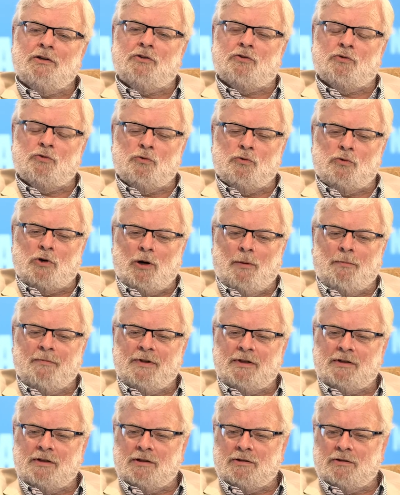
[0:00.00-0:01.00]
to come
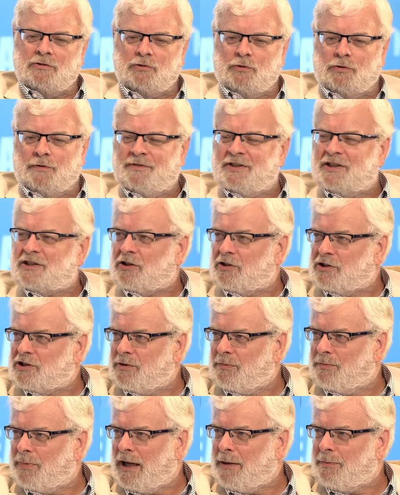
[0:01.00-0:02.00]
with a sort of
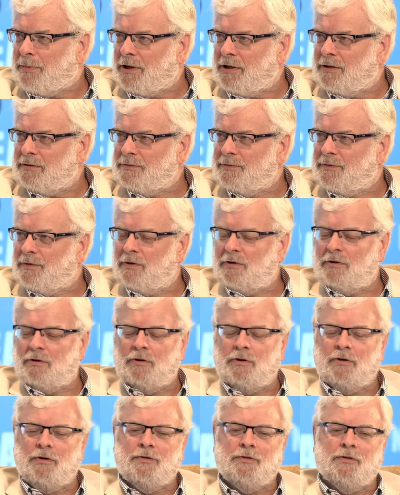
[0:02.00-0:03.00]
discussion paper
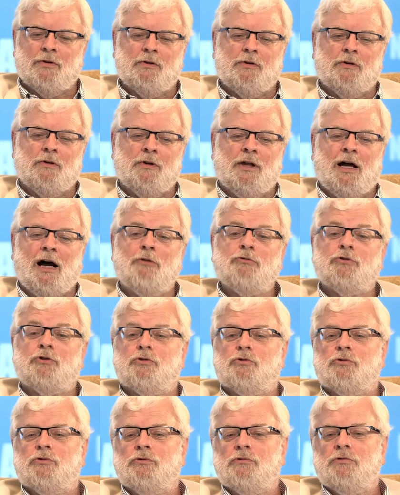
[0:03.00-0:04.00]
on how
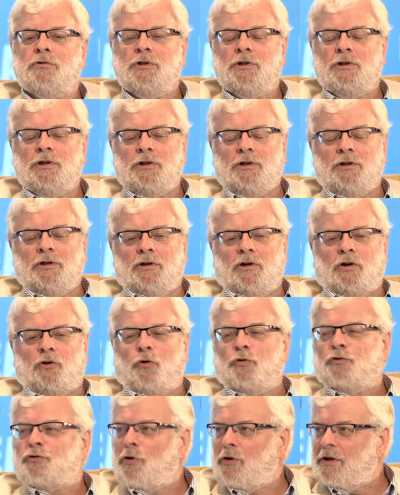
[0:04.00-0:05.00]
to
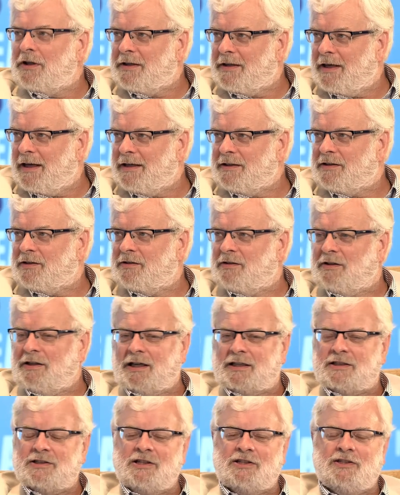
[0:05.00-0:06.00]
consolidate
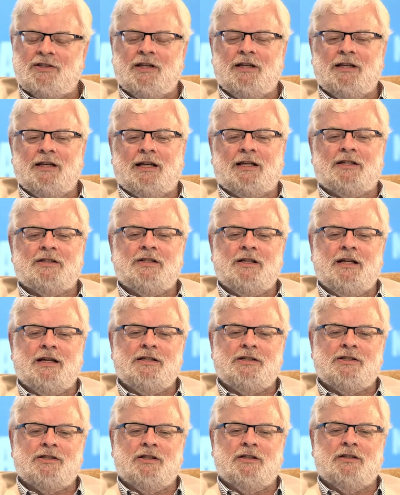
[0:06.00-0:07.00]
the existing
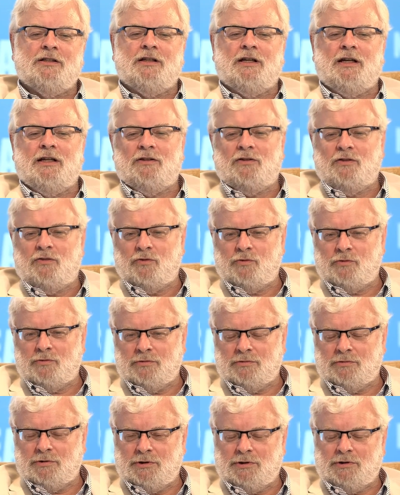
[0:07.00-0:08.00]
legislation and to
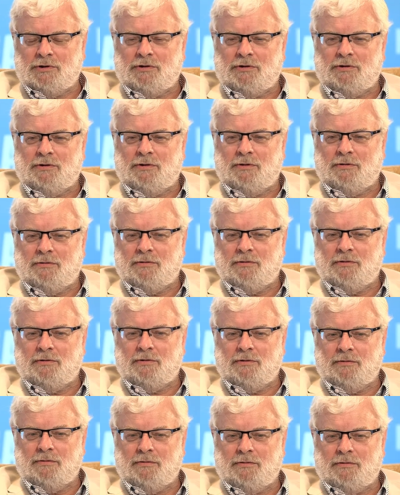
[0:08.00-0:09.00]

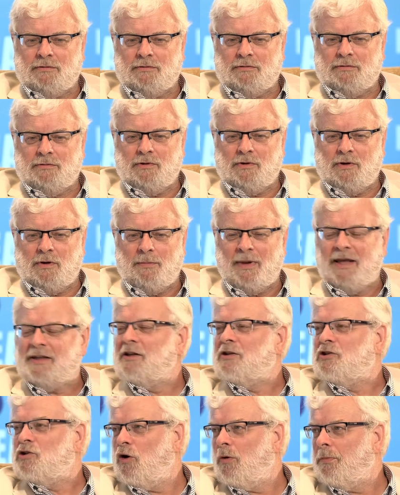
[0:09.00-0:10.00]
do a
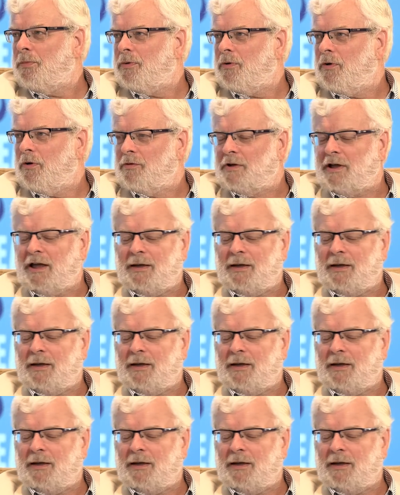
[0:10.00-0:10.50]
better job on